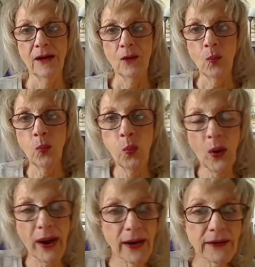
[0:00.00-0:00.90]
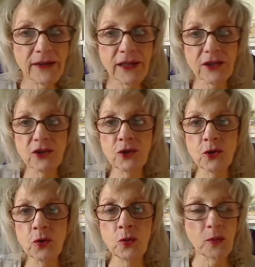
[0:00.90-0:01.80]
Where did
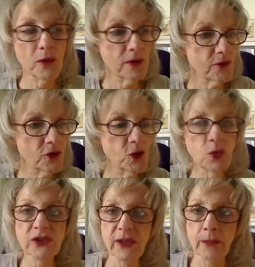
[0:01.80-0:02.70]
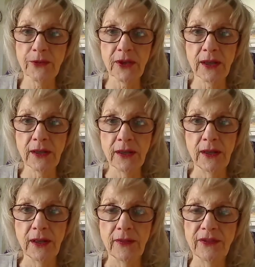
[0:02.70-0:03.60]
you do something
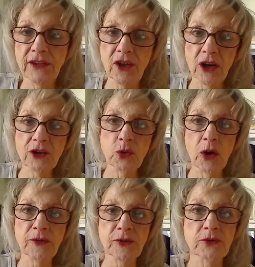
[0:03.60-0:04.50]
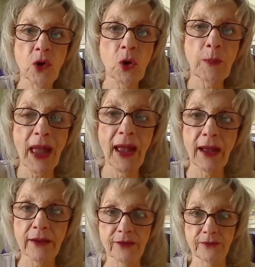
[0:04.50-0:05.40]
that got you off the wrong
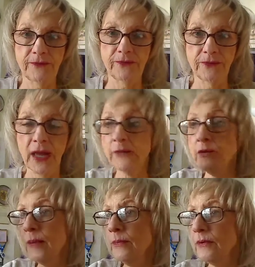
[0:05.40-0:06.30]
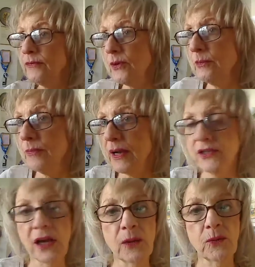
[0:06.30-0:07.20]
path? I remember from my
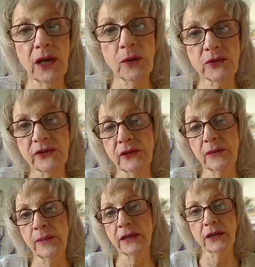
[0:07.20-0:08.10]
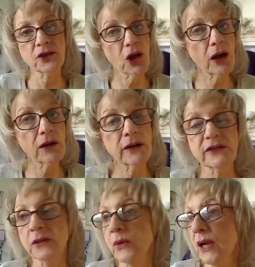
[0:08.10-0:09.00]
time when I was still making
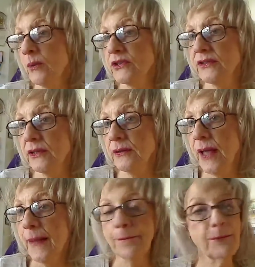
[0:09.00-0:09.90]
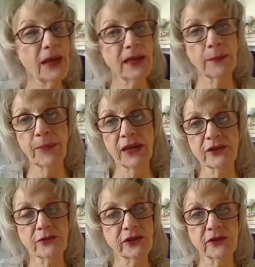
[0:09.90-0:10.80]
chocolates and when I was still baking
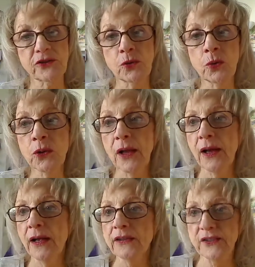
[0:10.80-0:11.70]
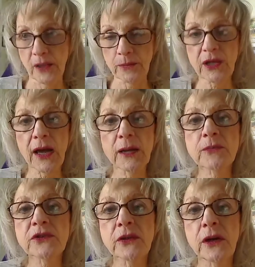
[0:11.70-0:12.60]
pastries in school,
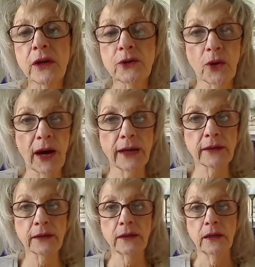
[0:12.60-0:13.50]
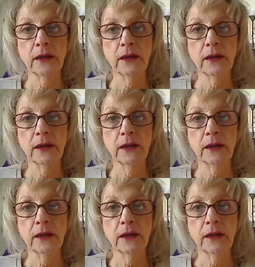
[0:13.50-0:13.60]
sometimes you either